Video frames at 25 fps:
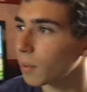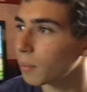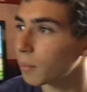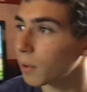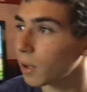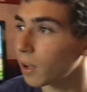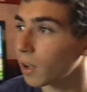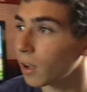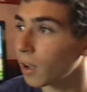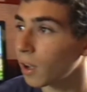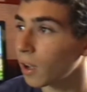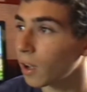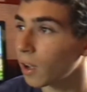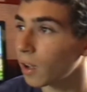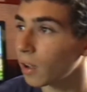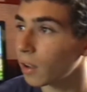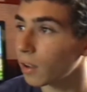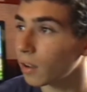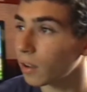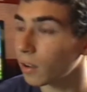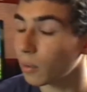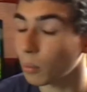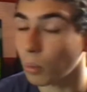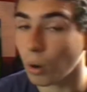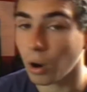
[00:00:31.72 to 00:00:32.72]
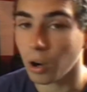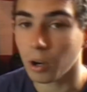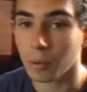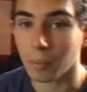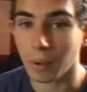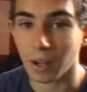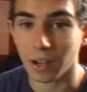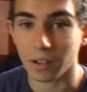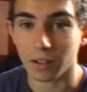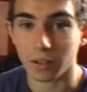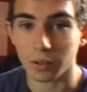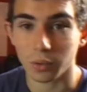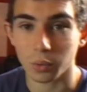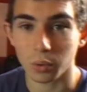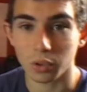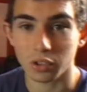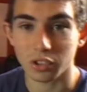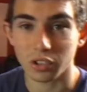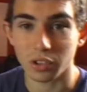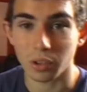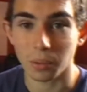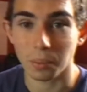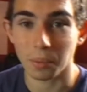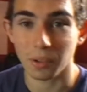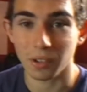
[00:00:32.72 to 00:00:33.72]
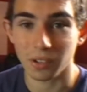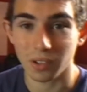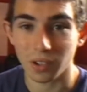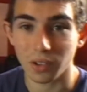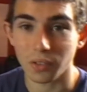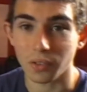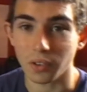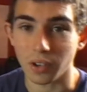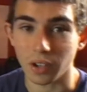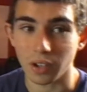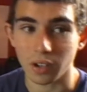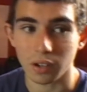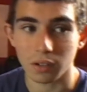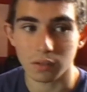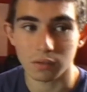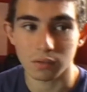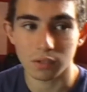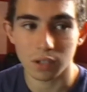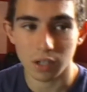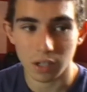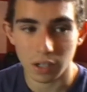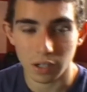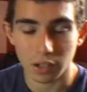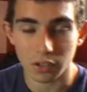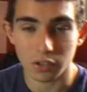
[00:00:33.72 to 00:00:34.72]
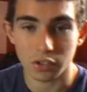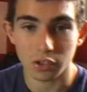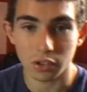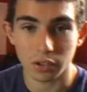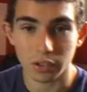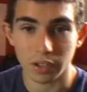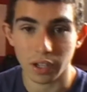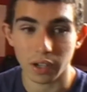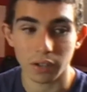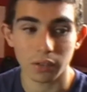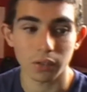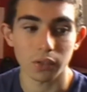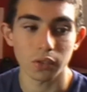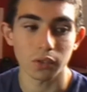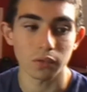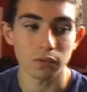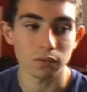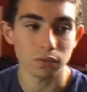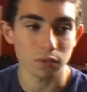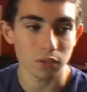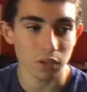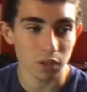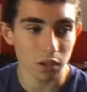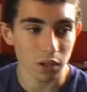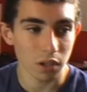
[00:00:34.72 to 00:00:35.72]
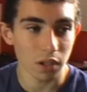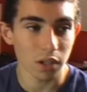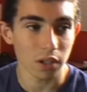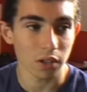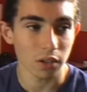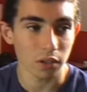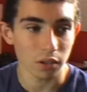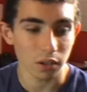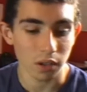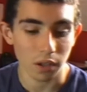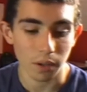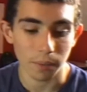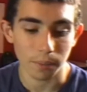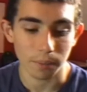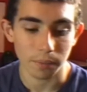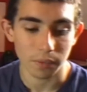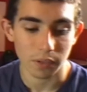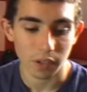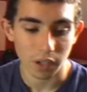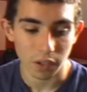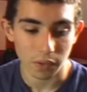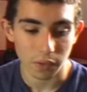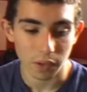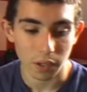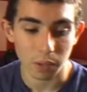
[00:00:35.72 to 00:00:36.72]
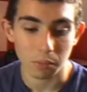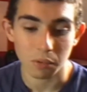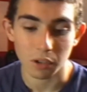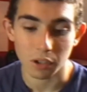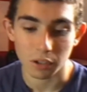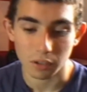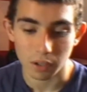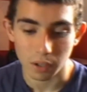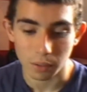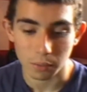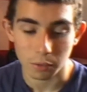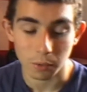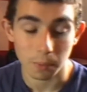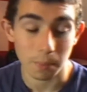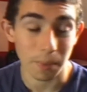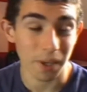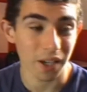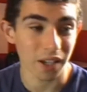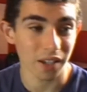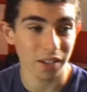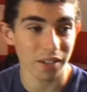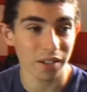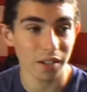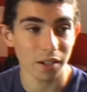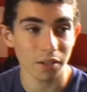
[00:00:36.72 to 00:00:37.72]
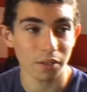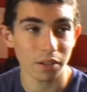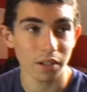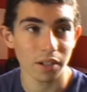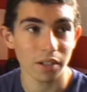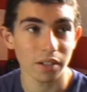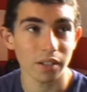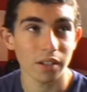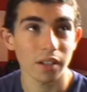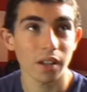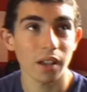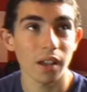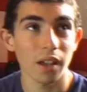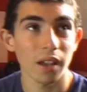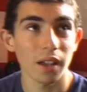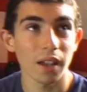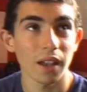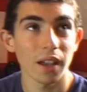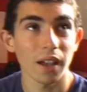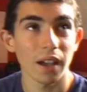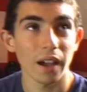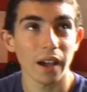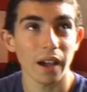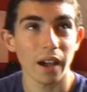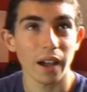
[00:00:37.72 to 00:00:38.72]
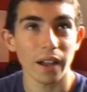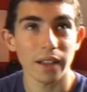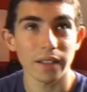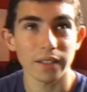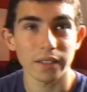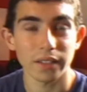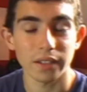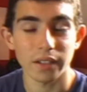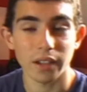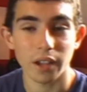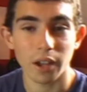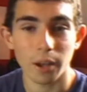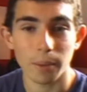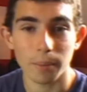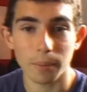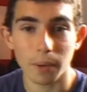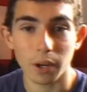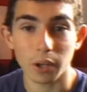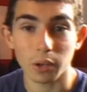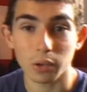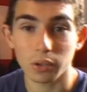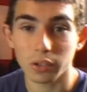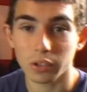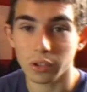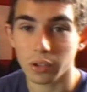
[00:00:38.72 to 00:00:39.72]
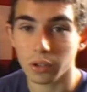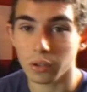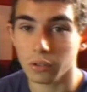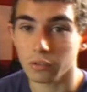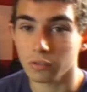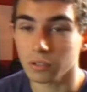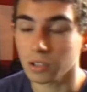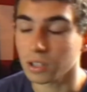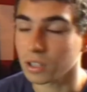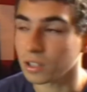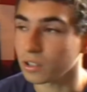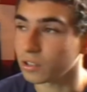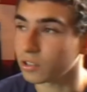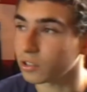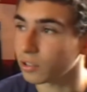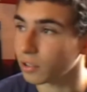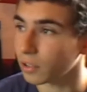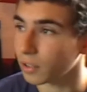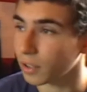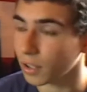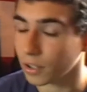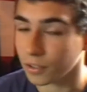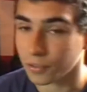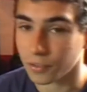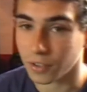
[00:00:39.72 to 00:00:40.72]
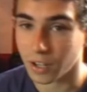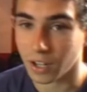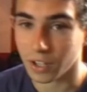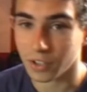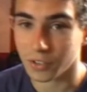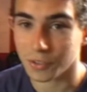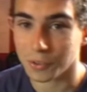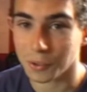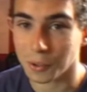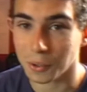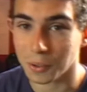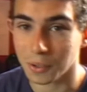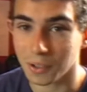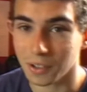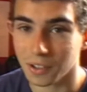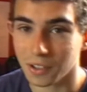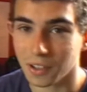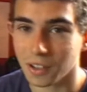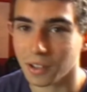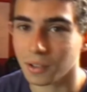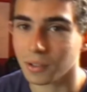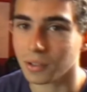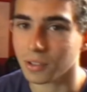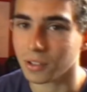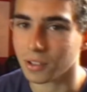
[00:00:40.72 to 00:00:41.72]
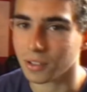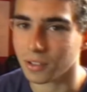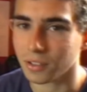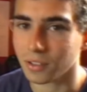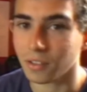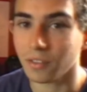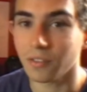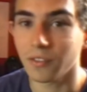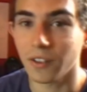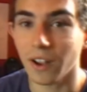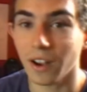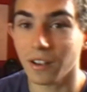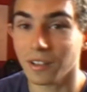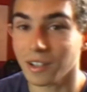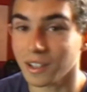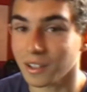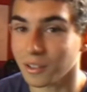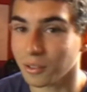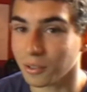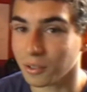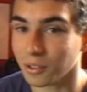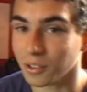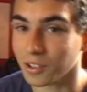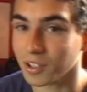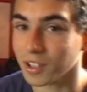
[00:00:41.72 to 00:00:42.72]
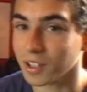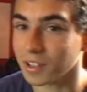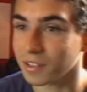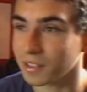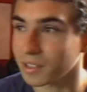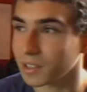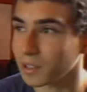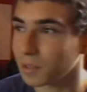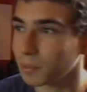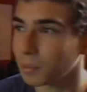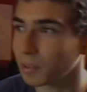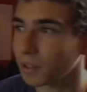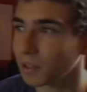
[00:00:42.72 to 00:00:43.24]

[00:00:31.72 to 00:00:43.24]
But a while back I was watching The Pacific. I really enjoyed that. It was a really good TV programme or mini-series. And I also really enjoyed Flash Forward. That was a very long series,